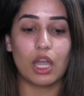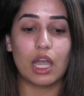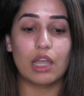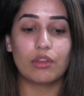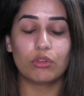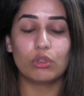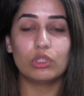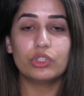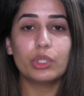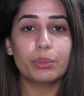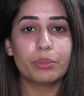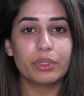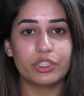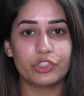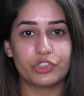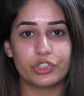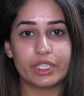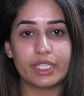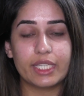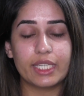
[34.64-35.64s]
I've also been
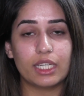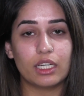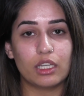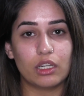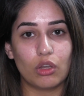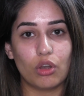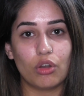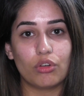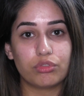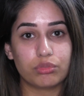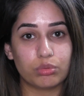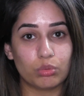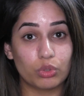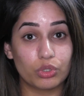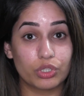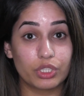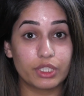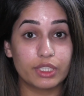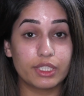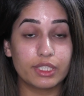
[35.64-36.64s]
drinking a lot of
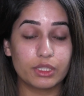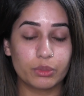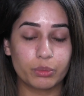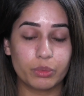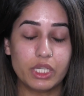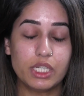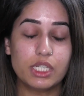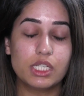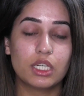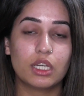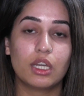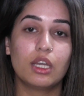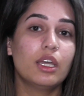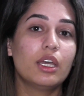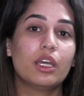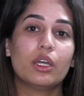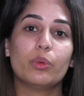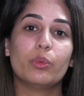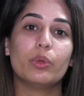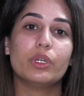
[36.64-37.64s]
water this week,
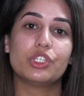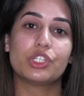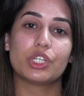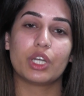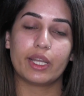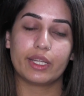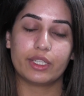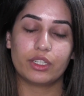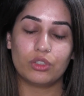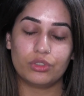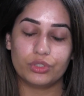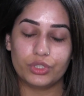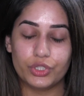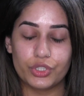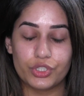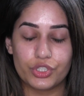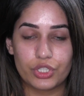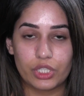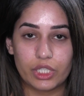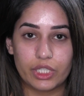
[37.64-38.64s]
which I don't
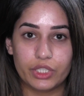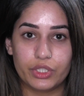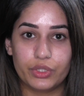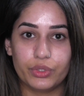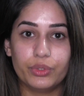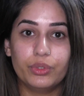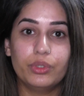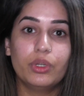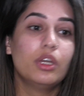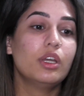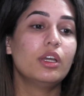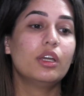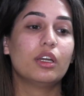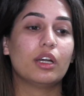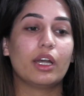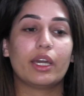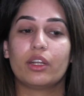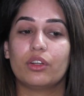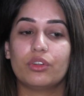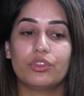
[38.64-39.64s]
usually do.
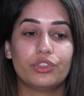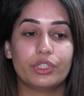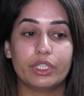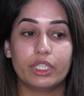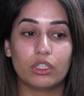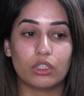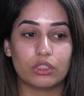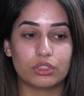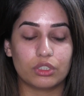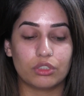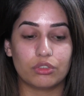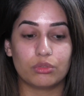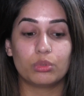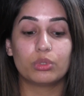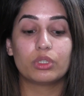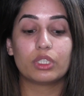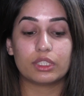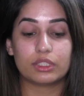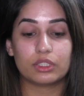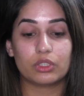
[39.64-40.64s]
I don't drink lots of
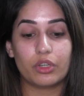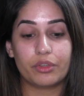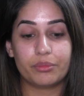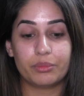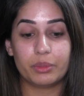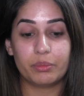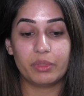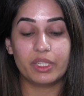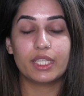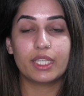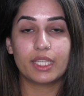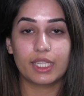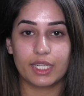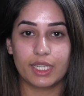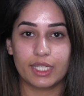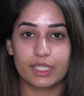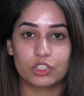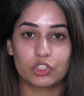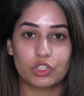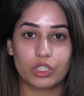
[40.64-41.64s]
water, so I've been making an
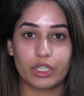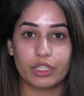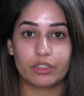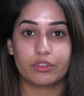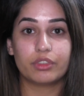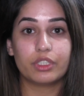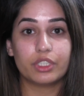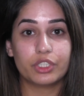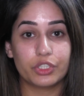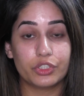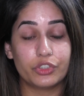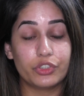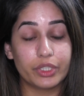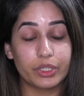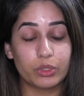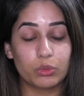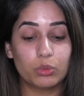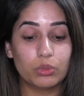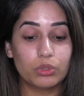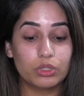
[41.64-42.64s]
extra effort to
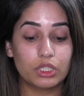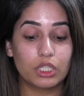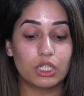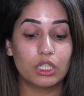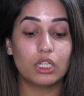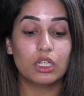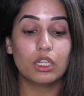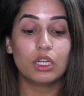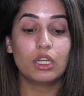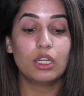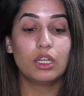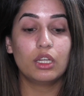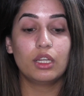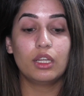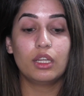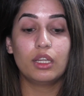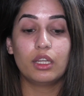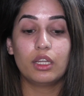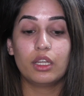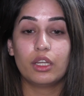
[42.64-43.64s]
drink water.
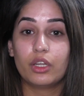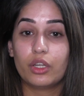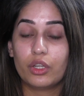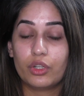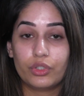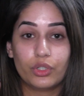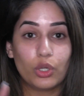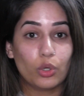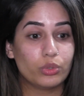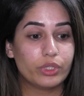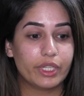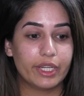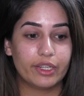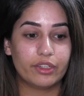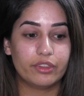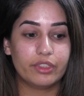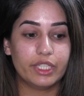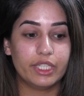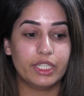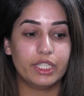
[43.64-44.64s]
No
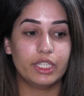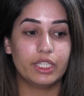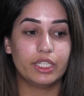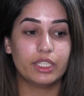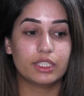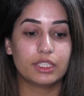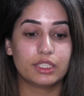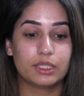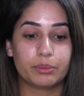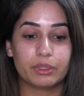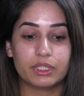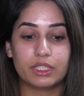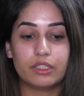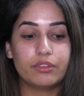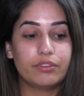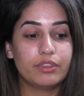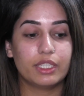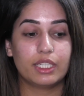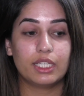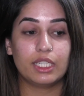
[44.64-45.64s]
dairy,
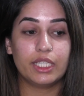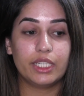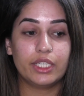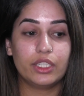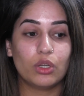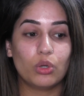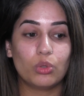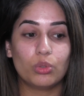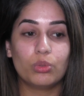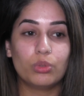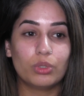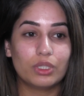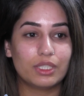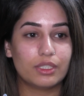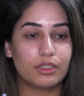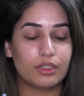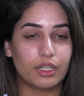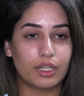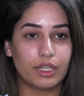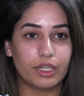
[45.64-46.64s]
specifically no
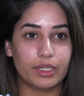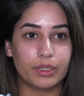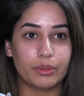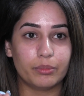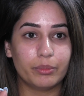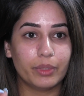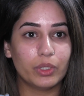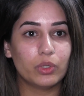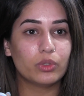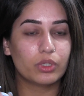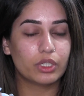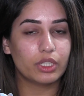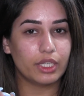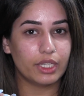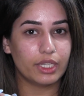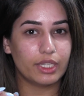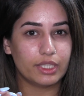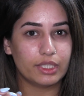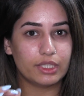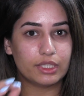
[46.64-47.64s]
milk
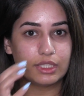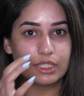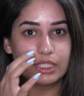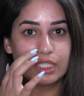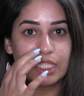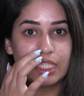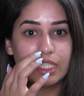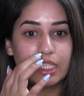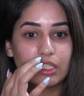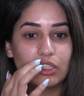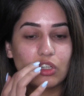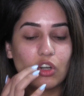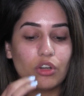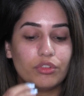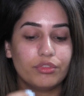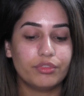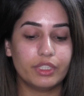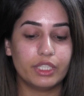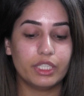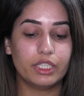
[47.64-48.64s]
in tea and
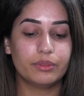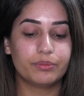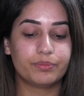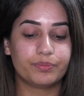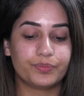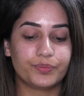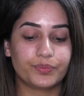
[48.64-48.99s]
coffee.